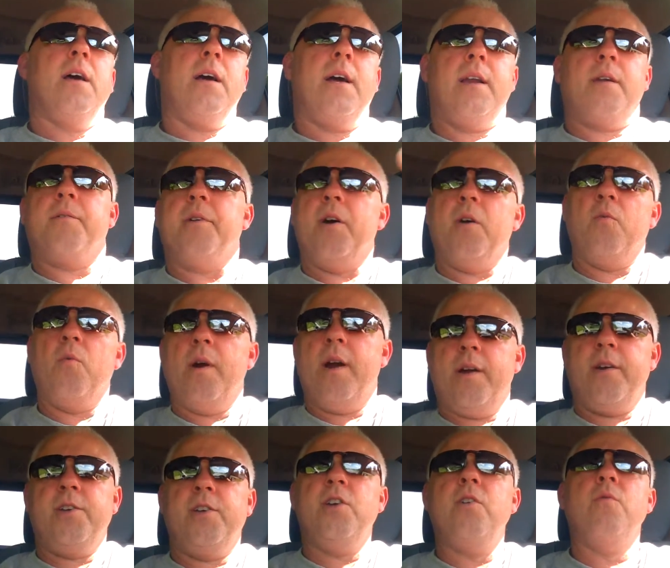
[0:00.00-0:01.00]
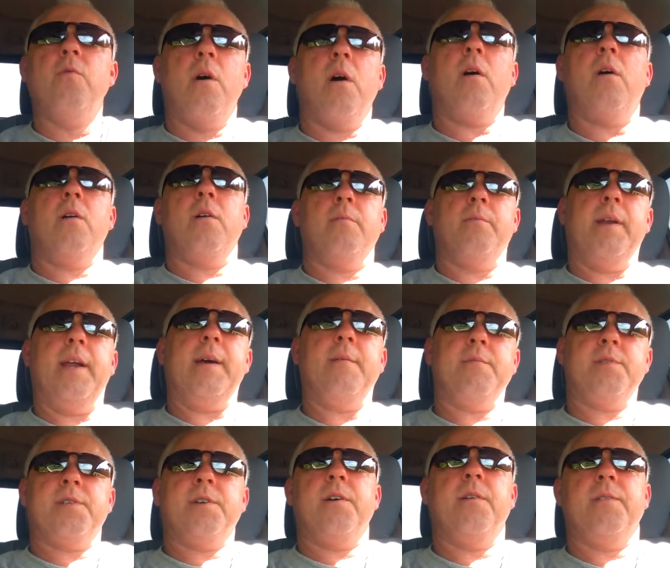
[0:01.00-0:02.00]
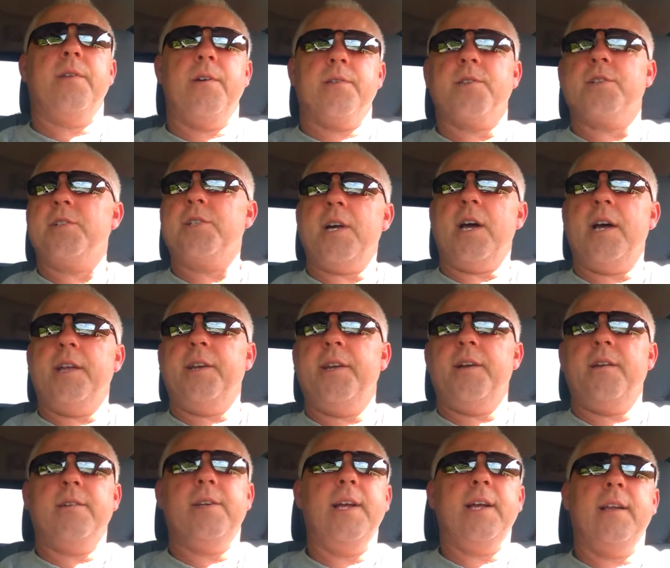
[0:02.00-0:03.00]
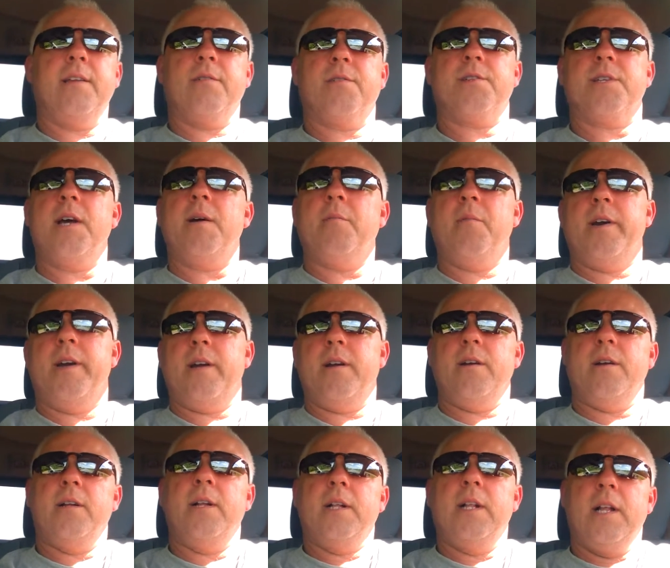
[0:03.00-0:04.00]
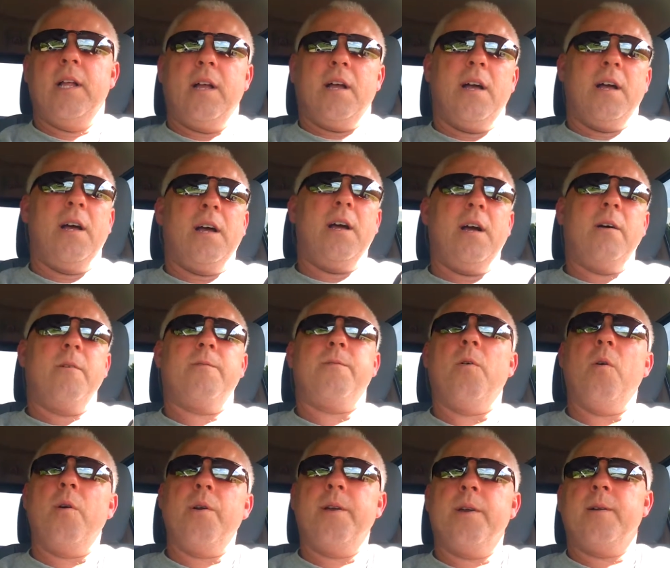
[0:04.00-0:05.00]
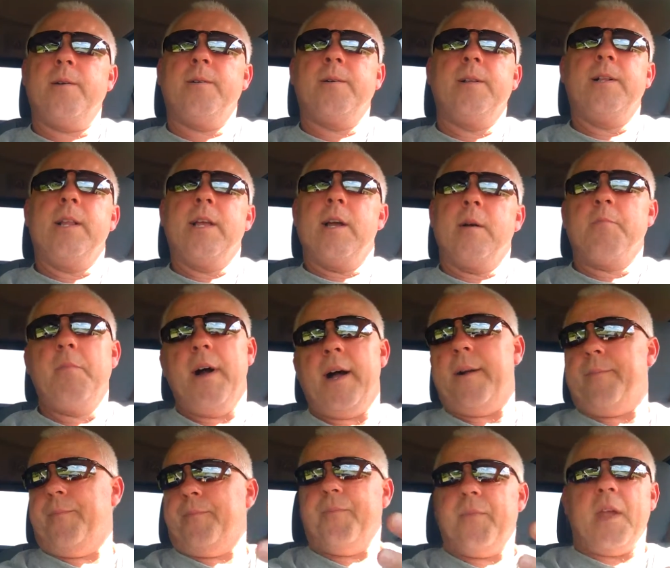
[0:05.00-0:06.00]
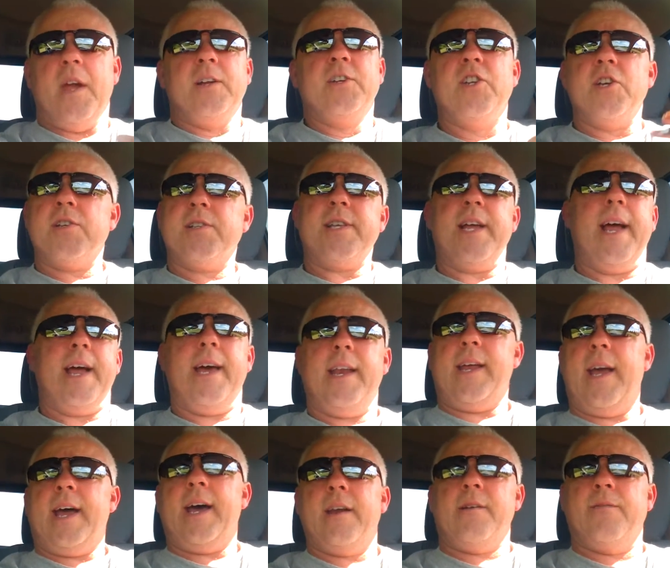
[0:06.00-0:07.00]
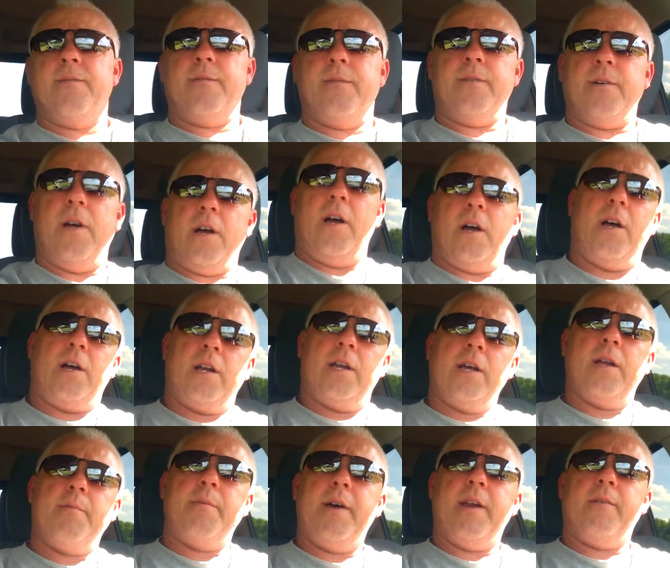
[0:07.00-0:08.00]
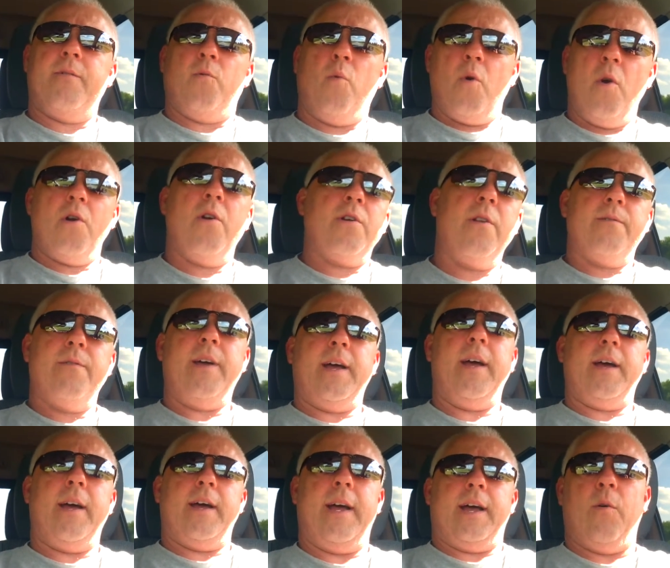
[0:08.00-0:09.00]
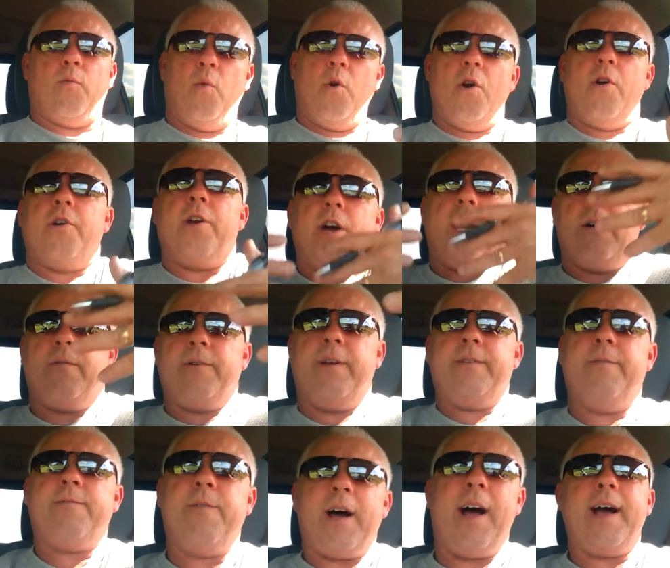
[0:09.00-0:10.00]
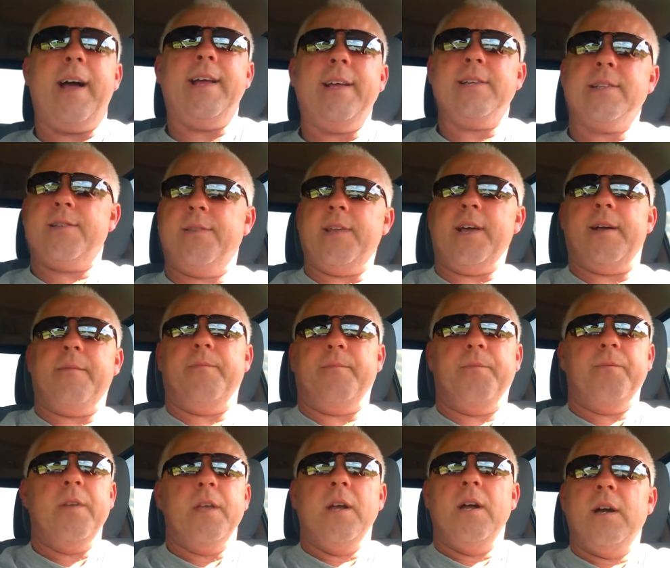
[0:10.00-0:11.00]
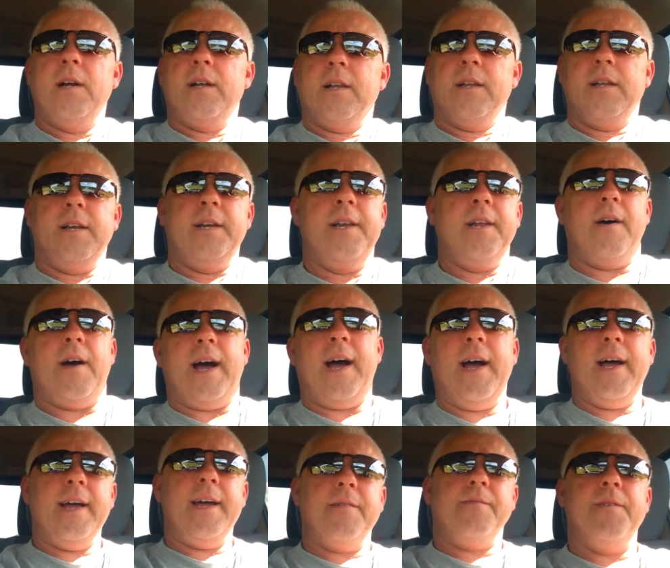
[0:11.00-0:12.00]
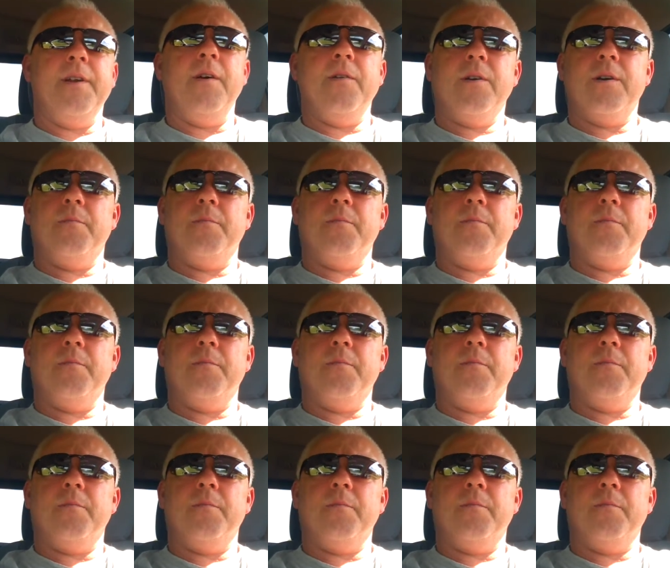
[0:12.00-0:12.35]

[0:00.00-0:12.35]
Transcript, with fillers: I don't know where you are, but I'm sure there's a John Deere dealer somewhere uh, for you. But just to add, add a, a little bit of word of word of advice that, you know, I have no